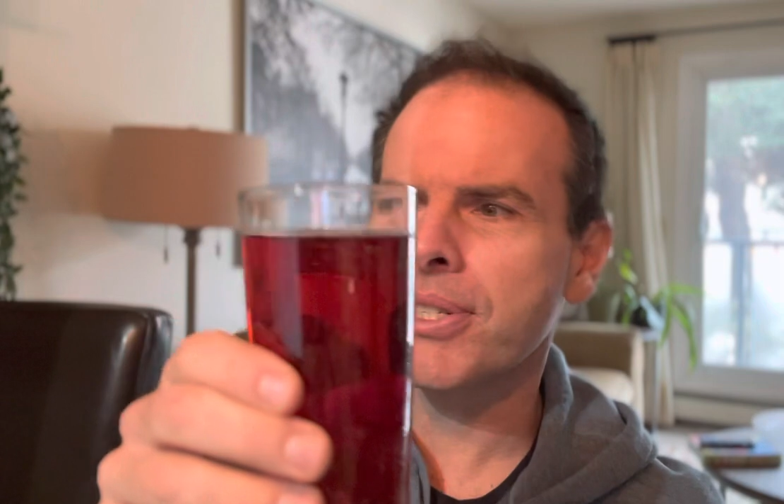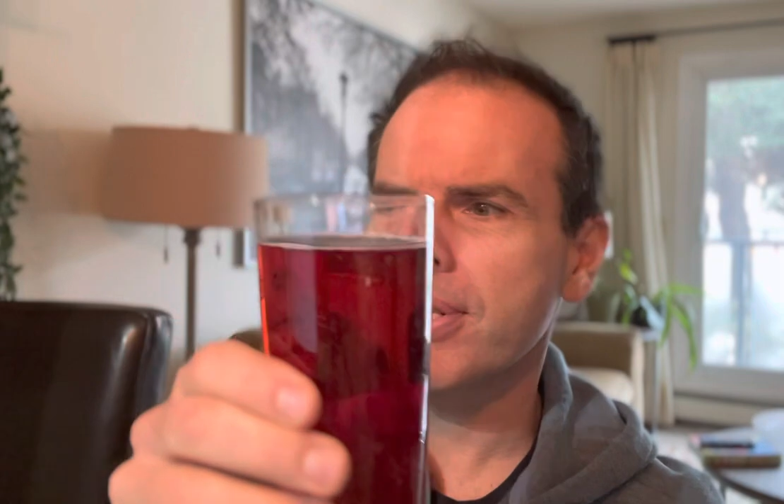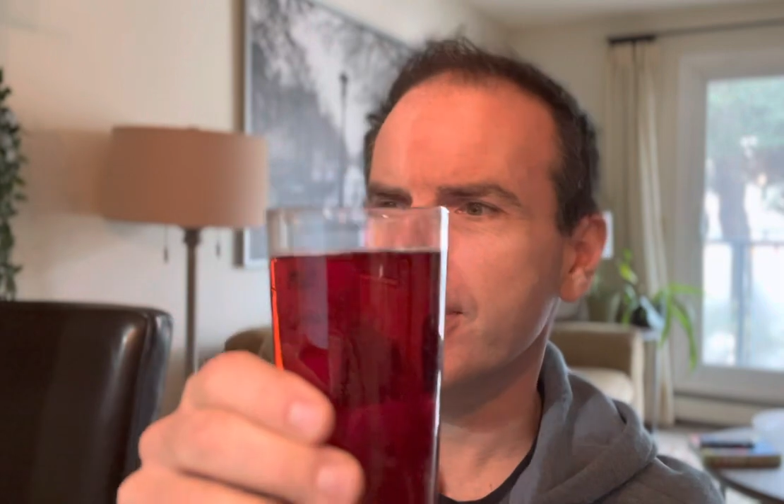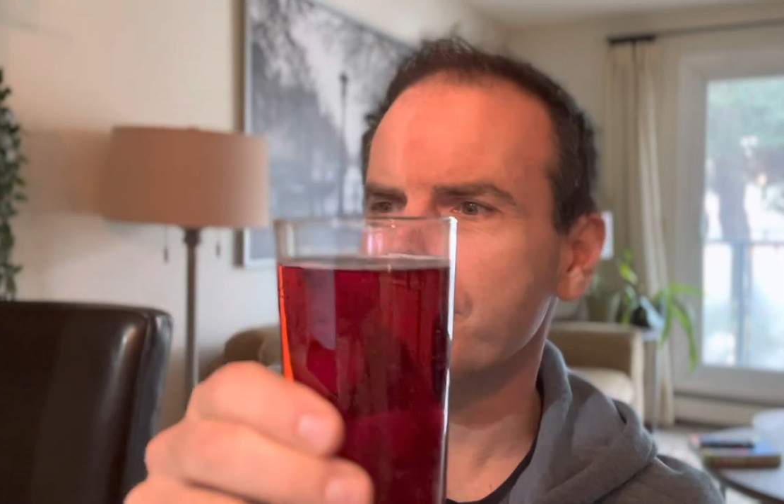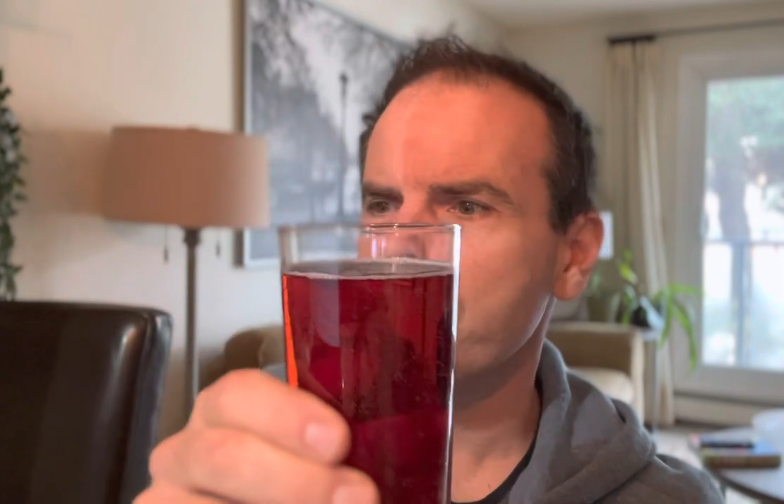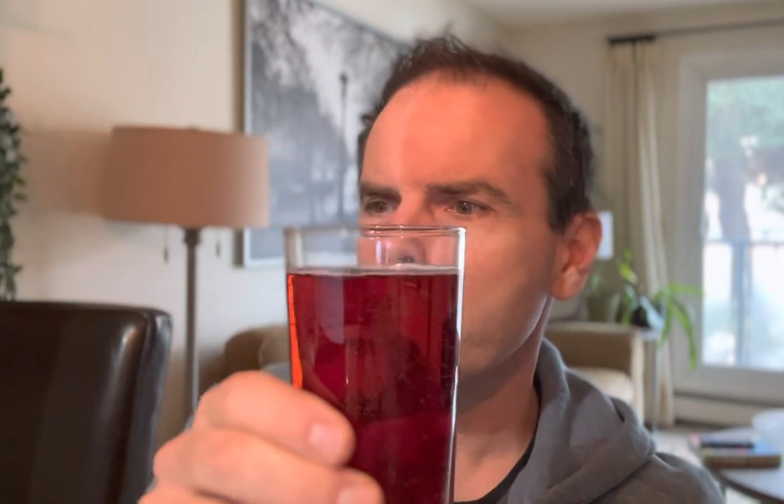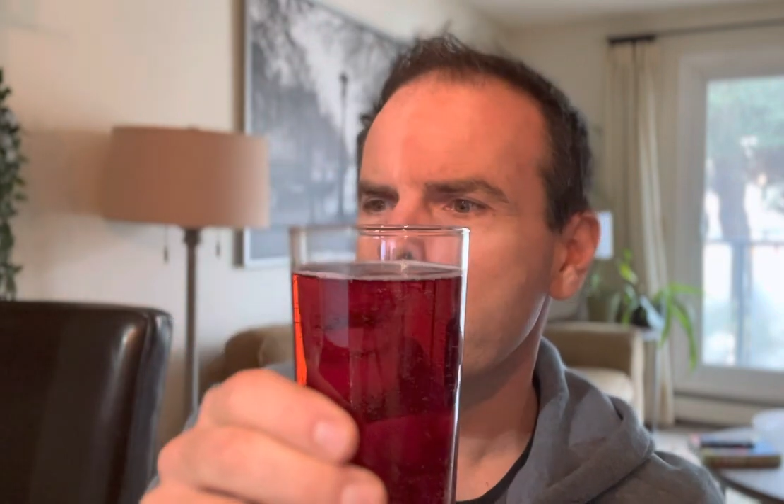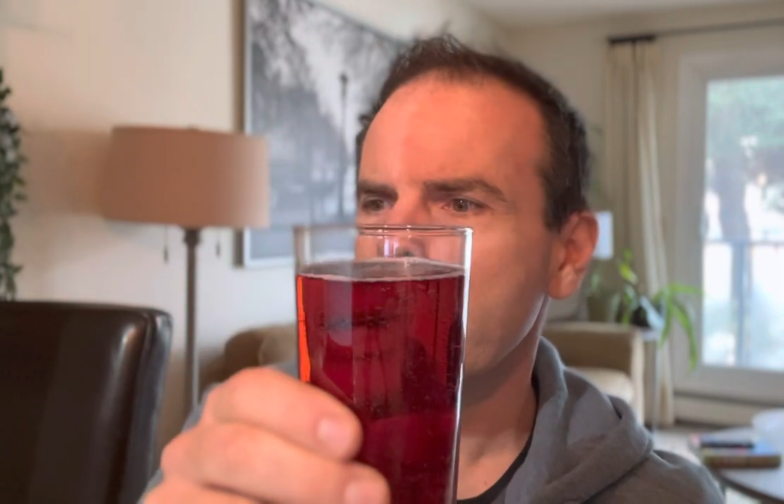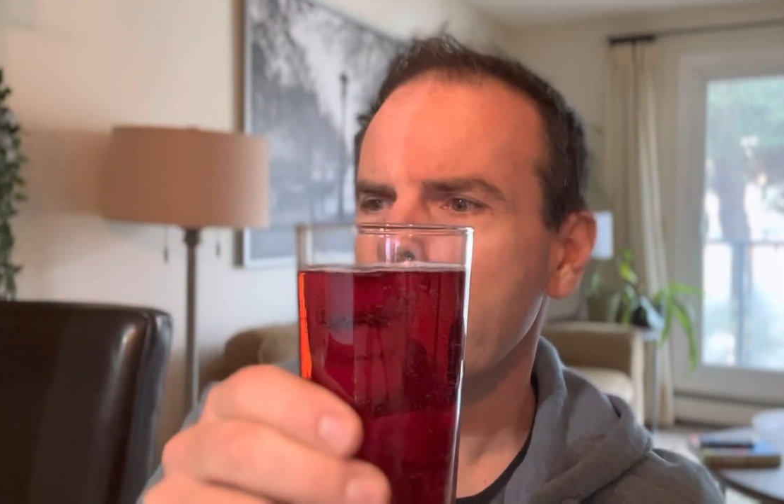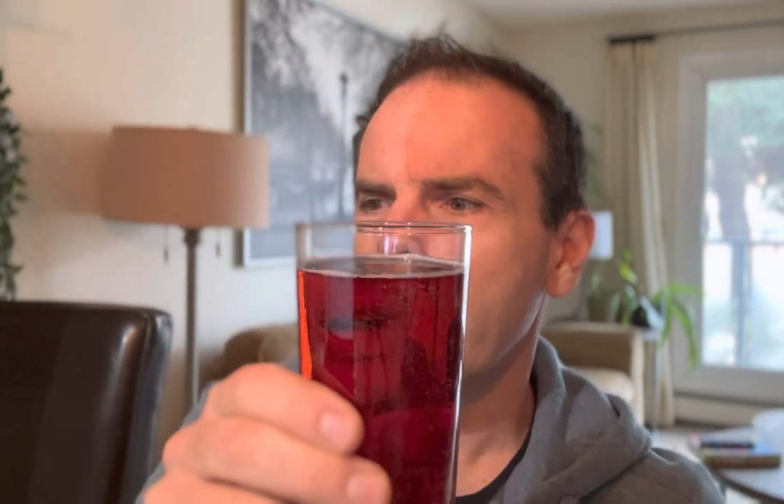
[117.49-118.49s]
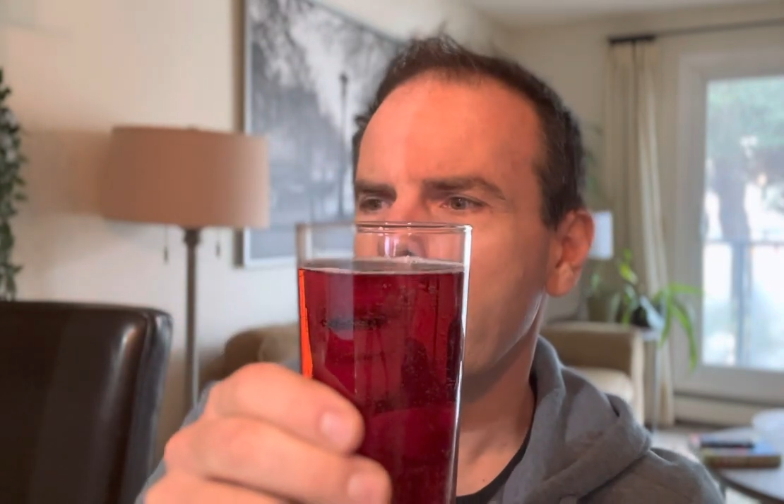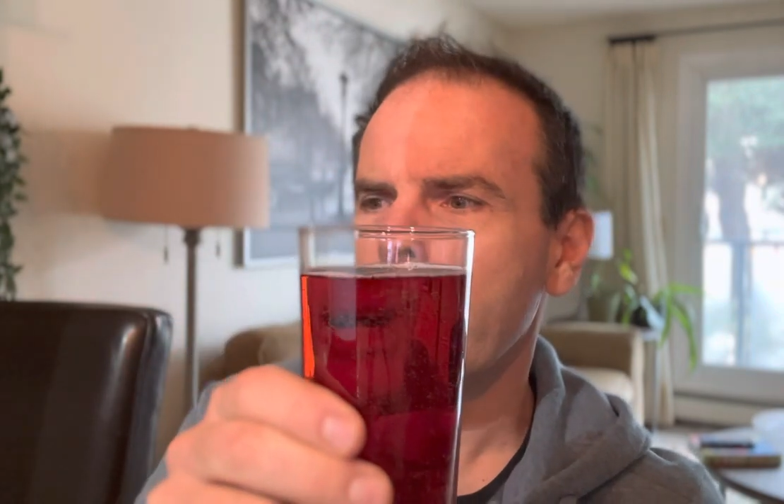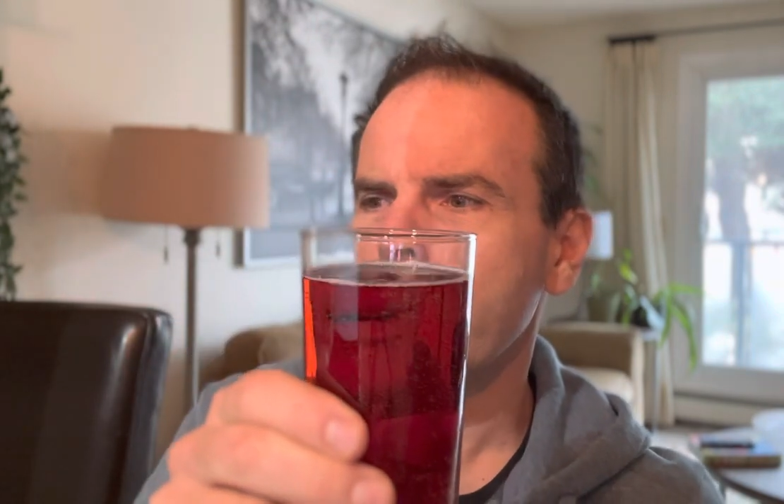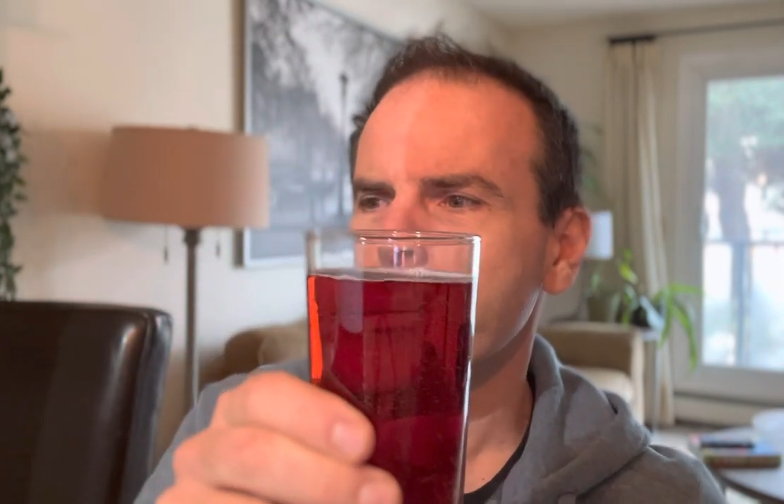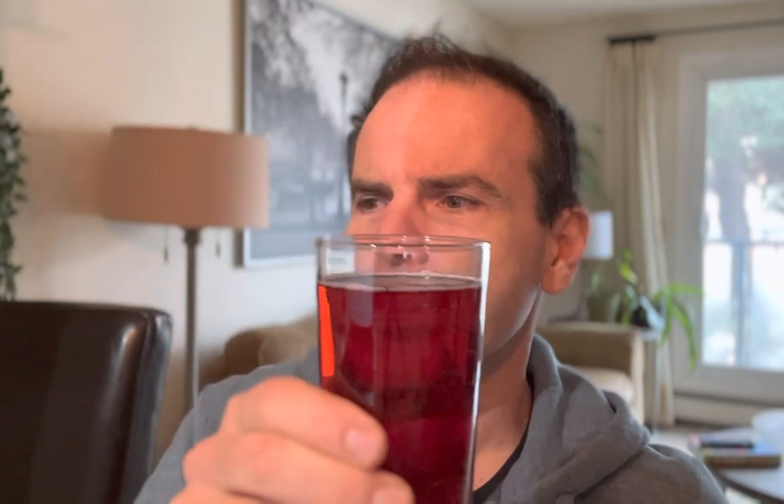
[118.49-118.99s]
So
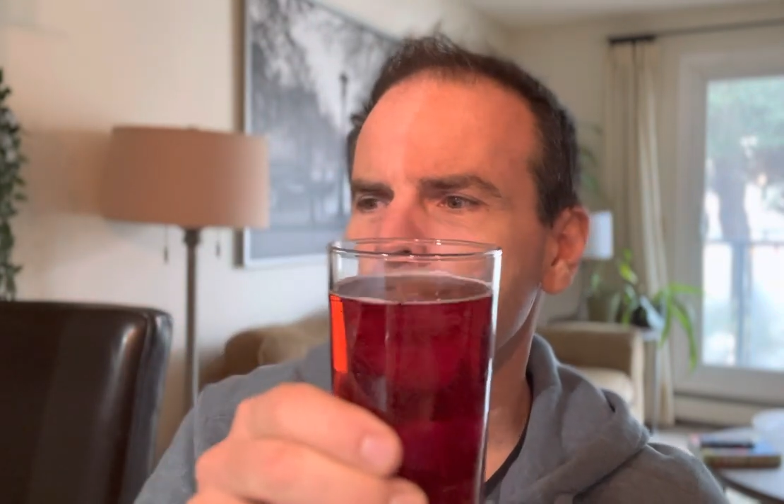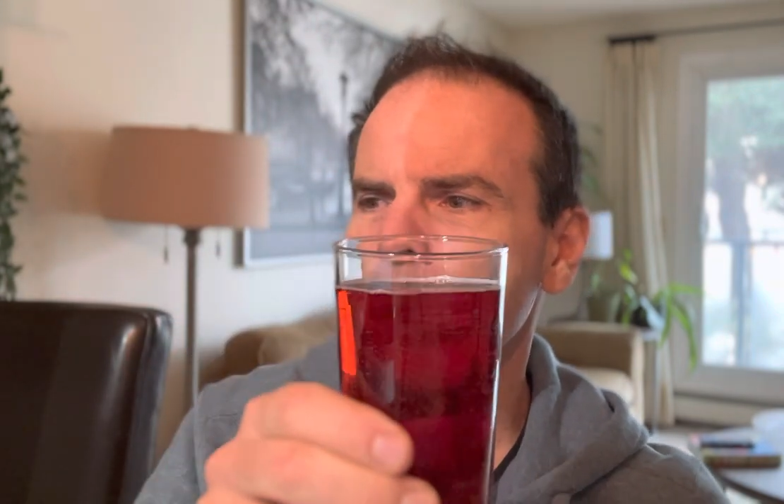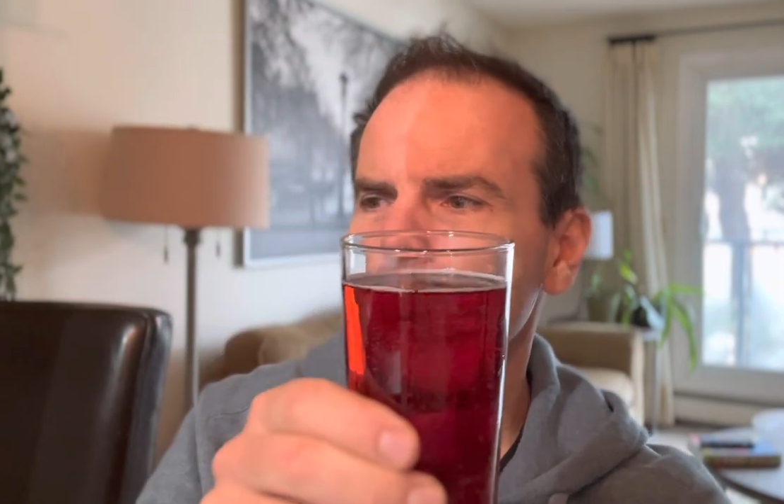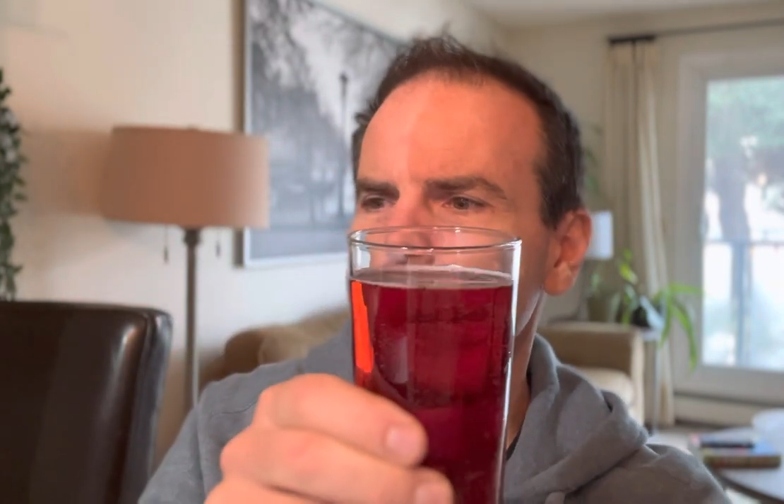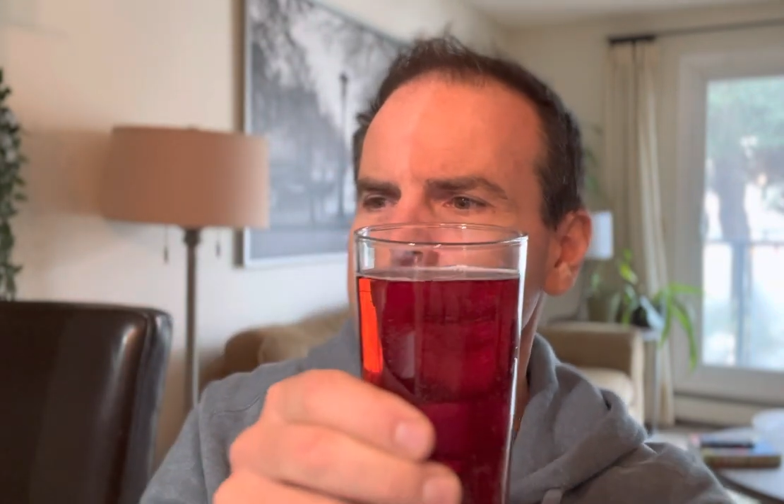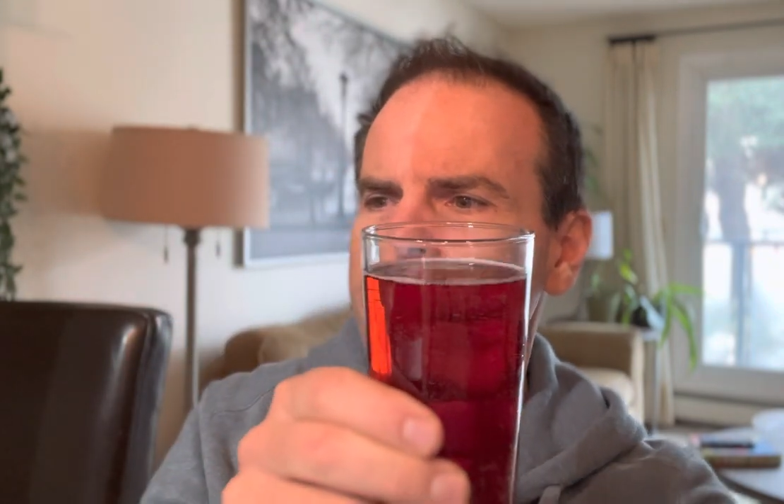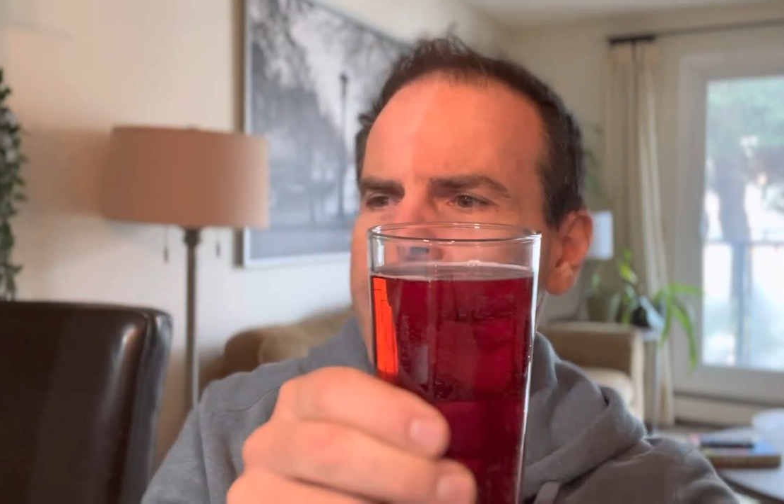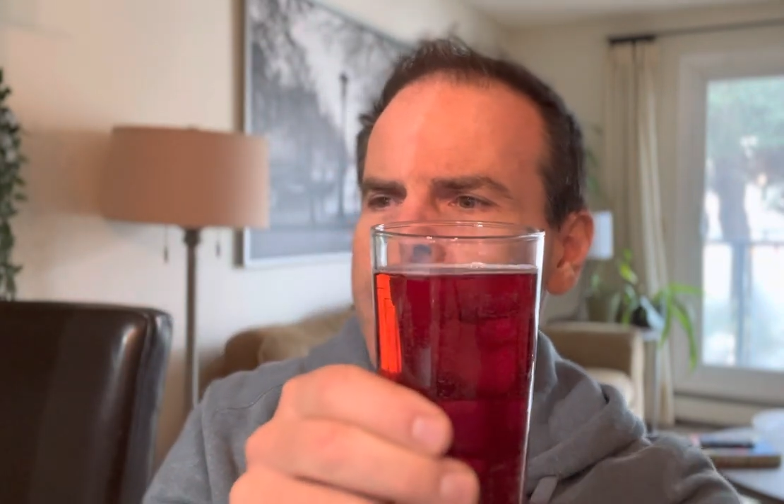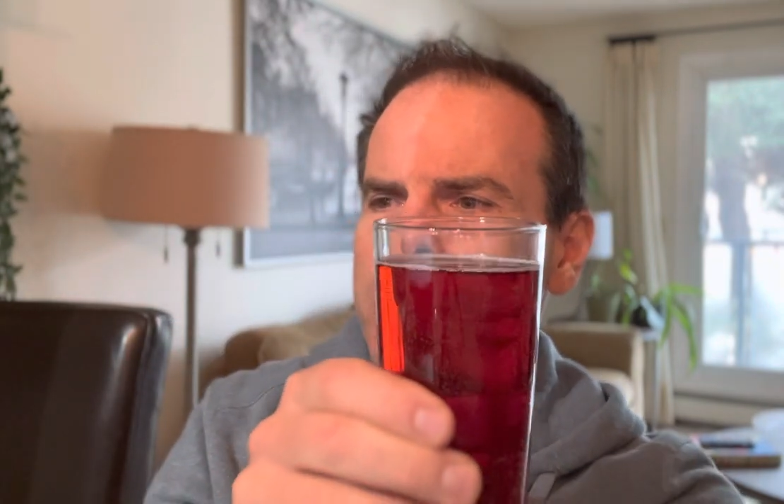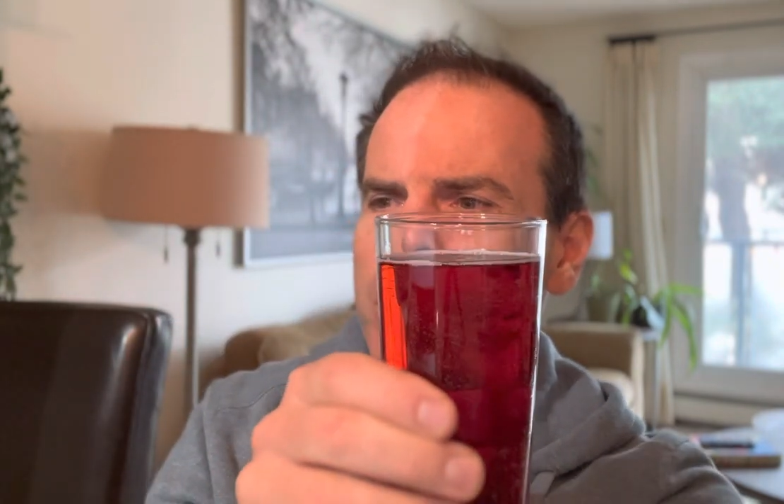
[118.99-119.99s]
it's